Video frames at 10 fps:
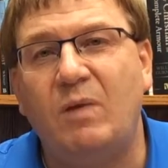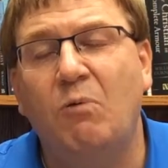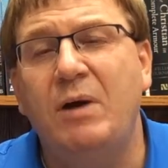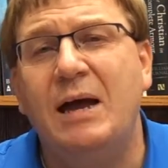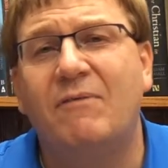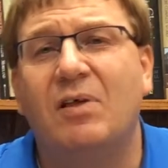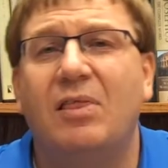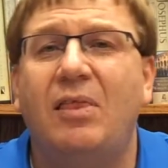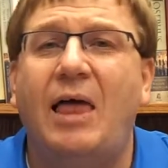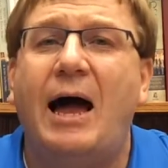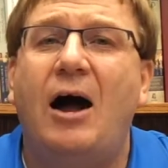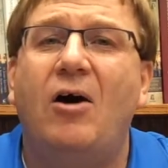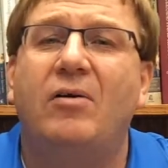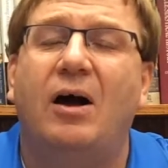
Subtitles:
we have allowed